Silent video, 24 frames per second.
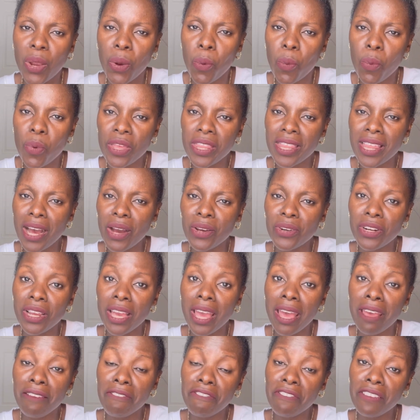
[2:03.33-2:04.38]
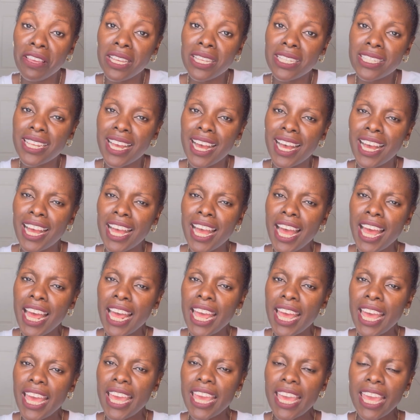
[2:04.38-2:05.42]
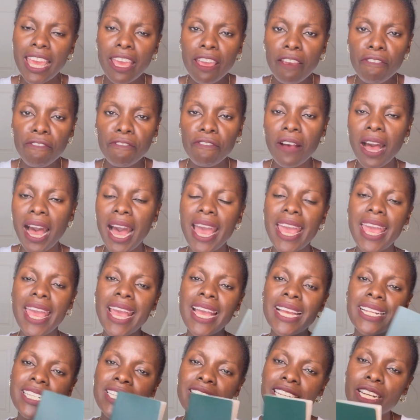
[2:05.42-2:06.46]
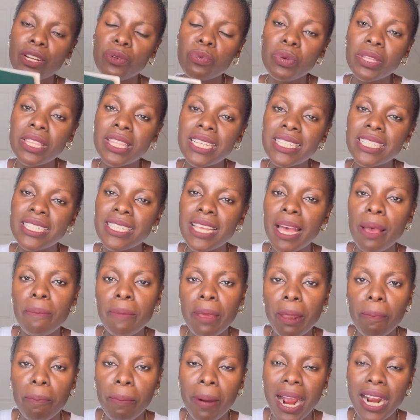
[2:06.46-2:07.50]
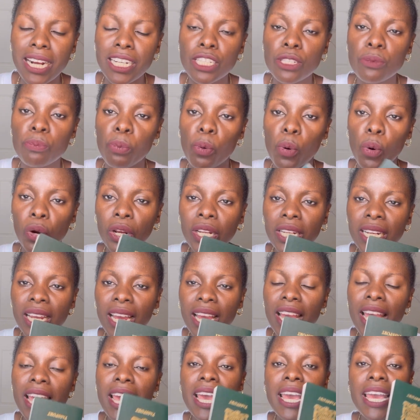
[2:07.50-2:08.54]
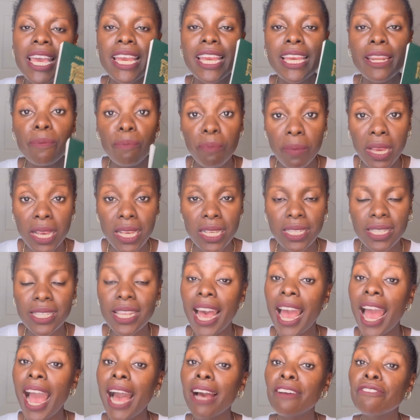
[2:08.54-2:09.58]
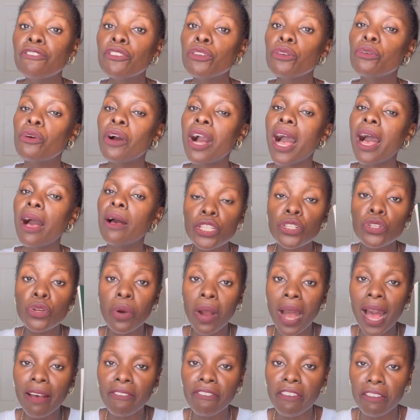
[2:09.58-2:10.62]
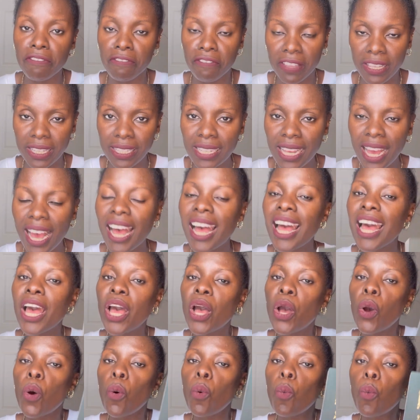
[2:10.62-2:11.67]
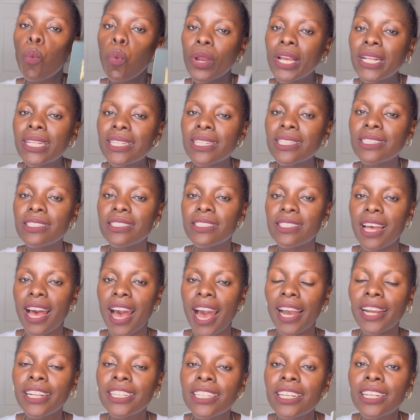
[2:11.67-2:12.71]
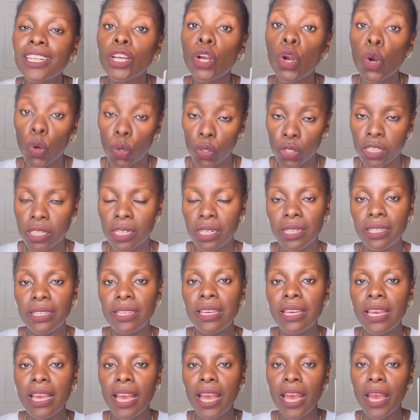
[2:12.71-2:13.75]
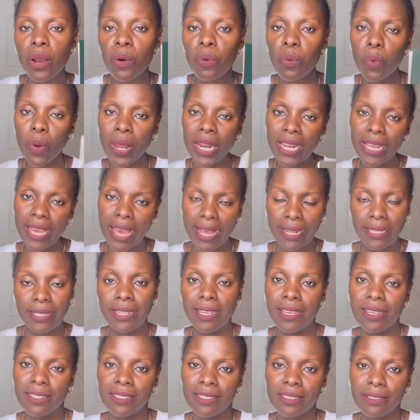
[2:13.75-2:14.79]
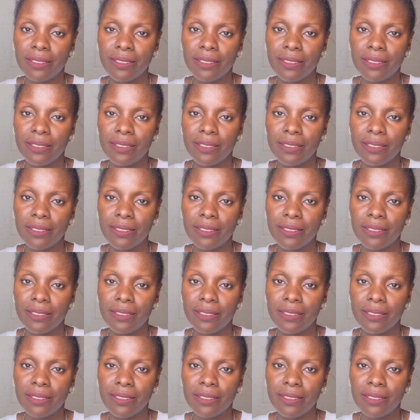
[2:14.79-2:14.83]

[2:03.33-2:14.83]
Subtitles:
without a visa. If I entered with a Zambian passport, it means I have to have a visa, which is actually costly when getting.